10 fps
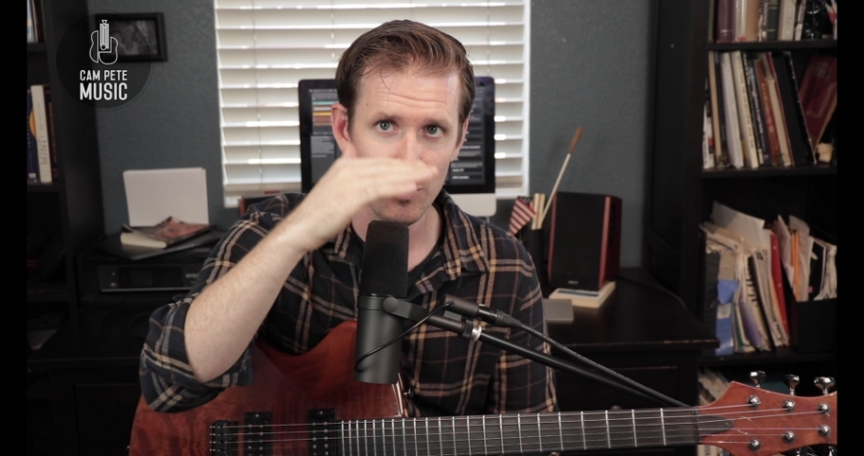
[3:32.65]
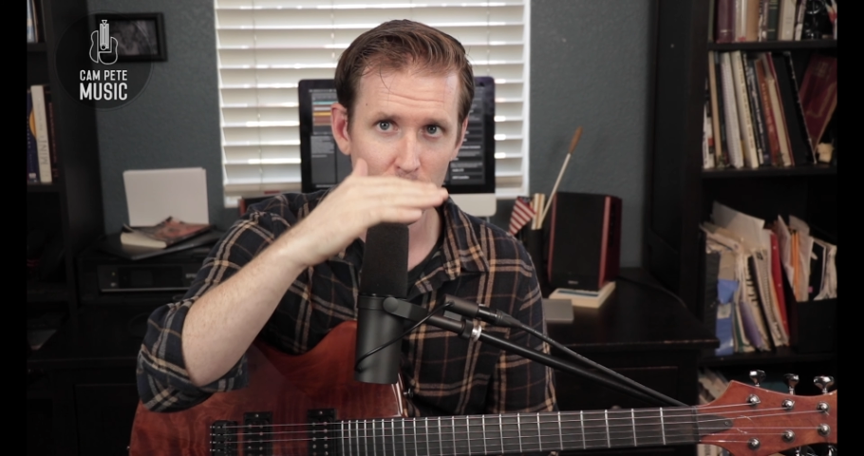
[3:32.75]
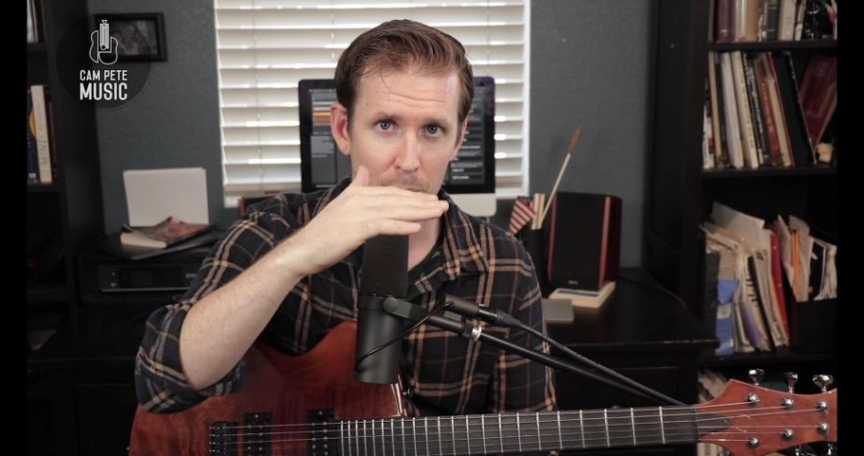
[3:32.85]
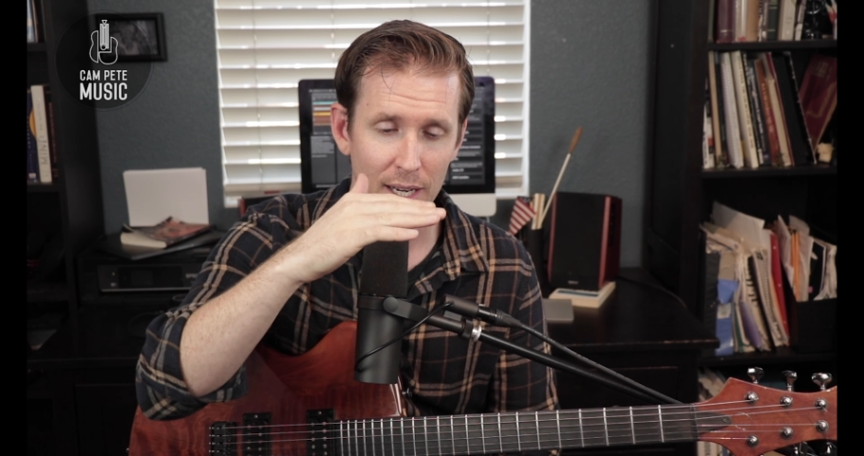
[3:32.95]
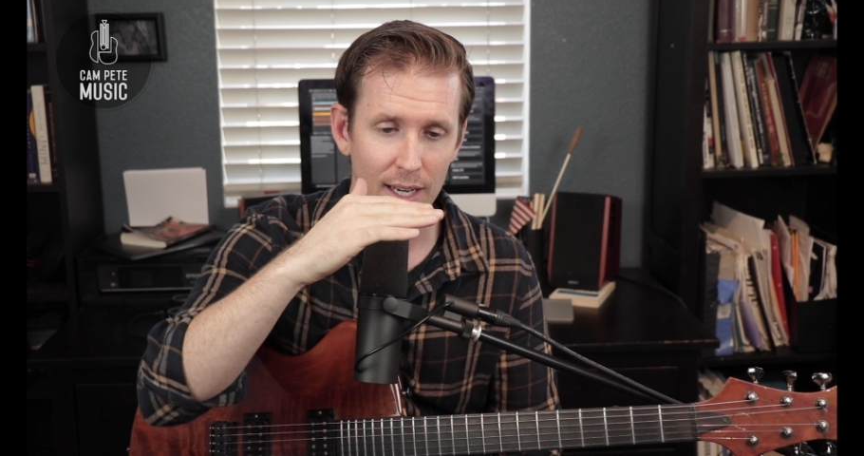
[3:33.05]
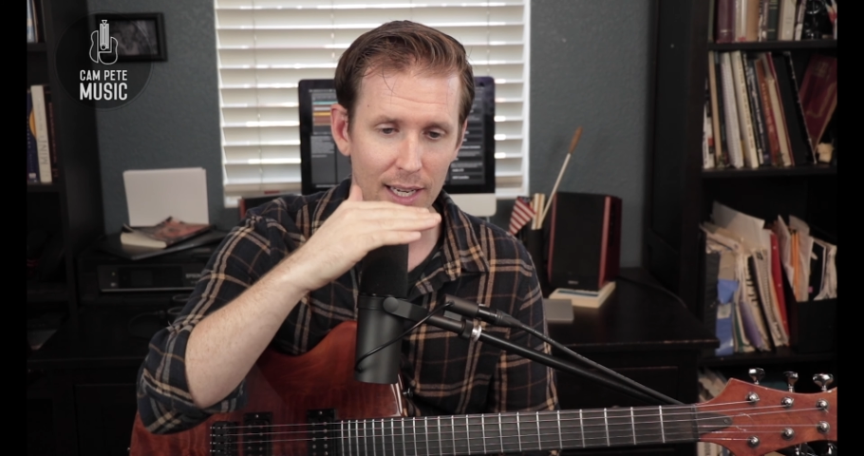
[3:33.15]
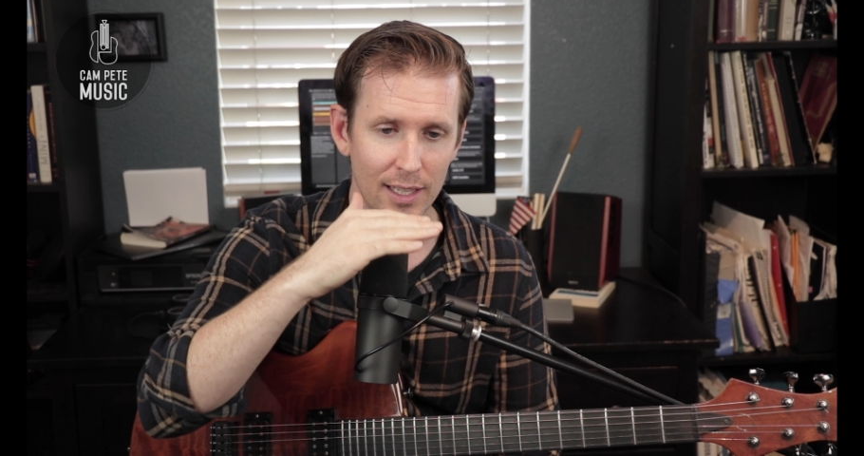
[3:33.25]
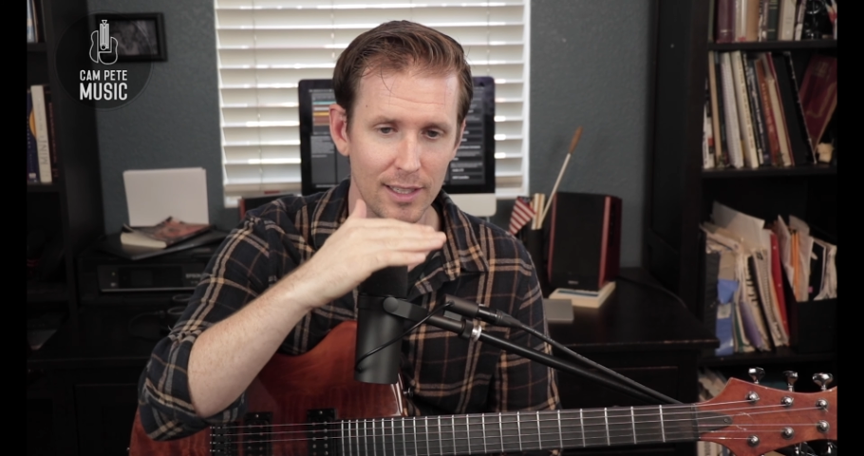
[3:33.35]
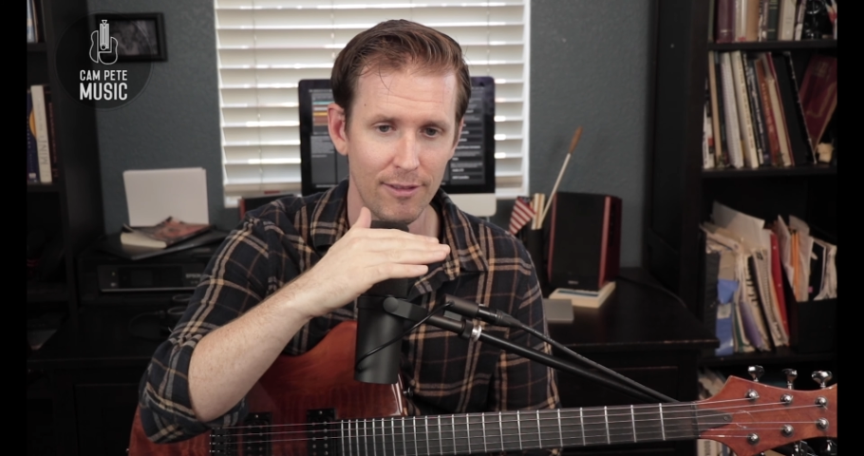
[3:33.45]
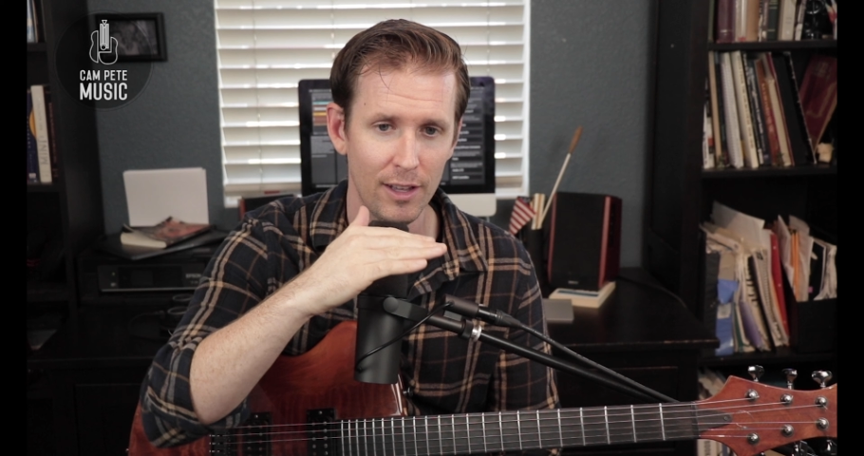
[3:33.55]
repeating
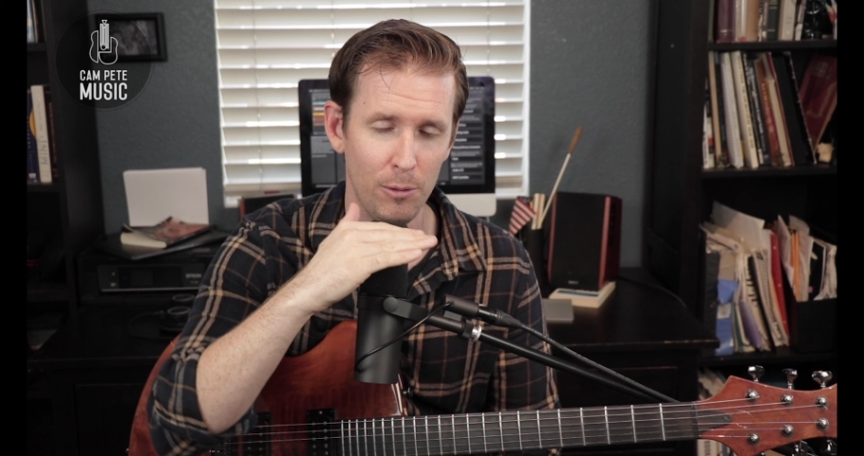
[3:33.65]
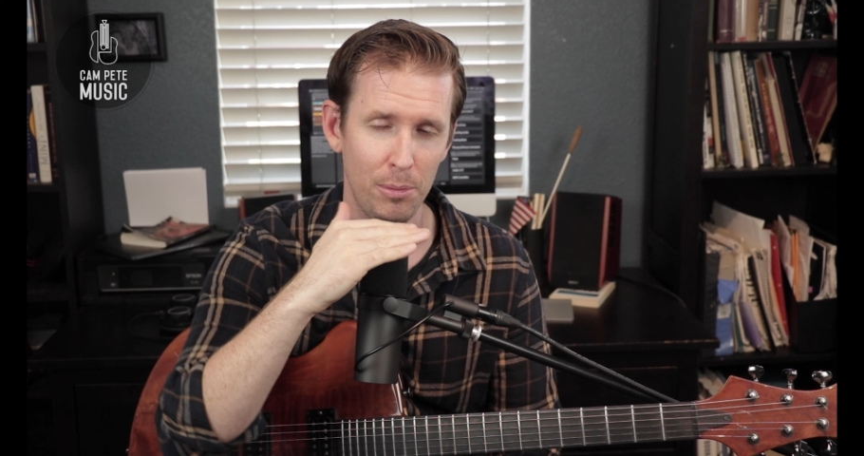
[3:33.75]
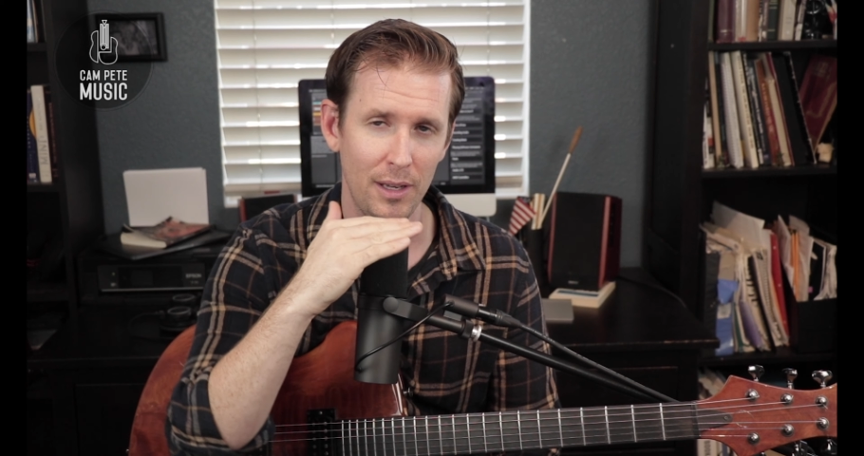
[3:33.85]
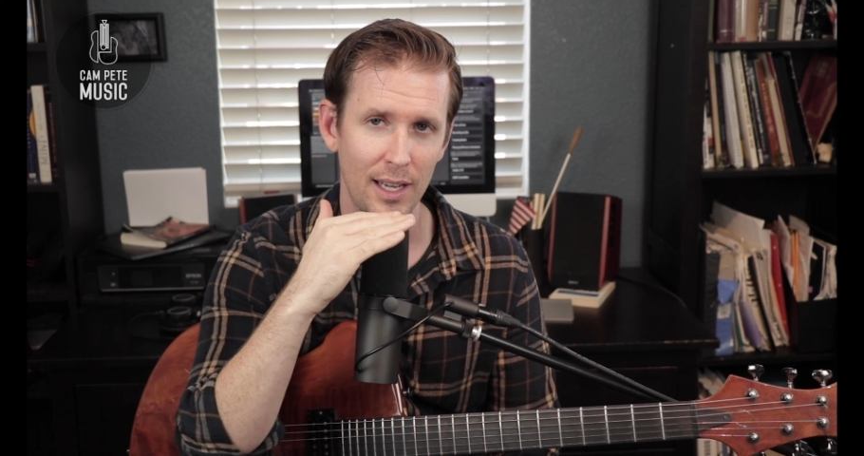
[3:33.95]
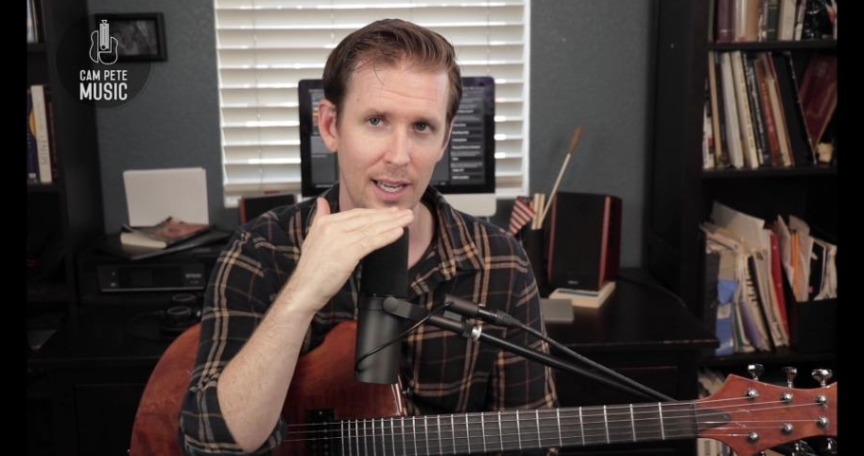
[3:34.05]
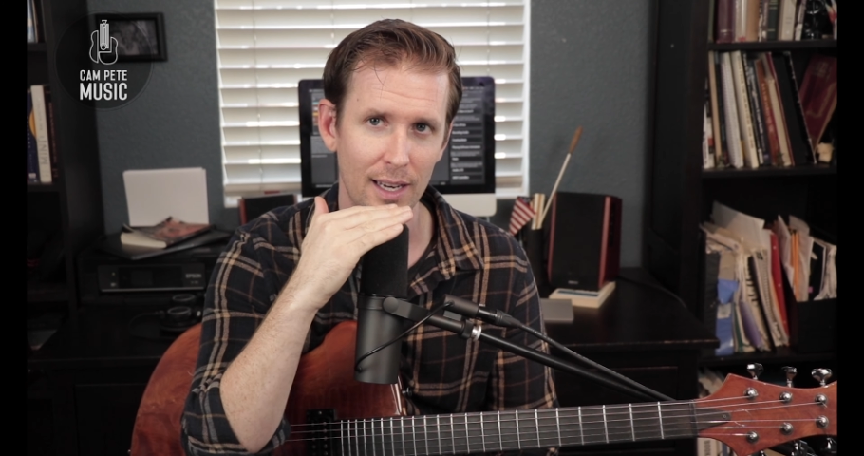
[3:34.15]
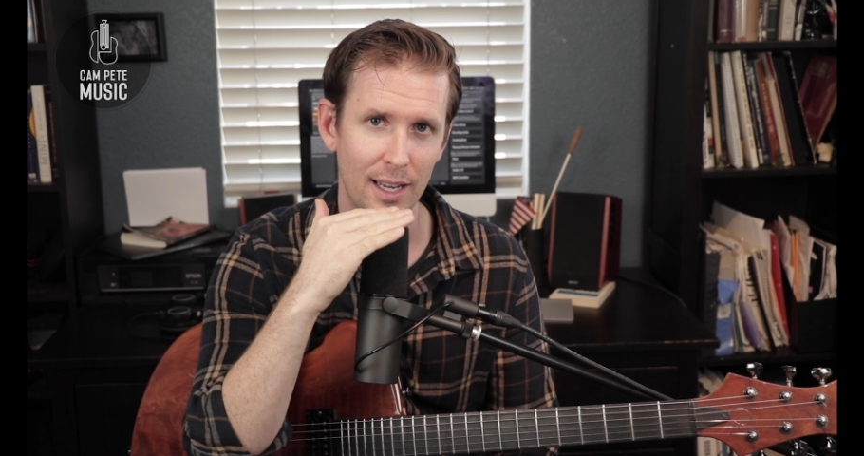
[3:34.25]
it, developing it,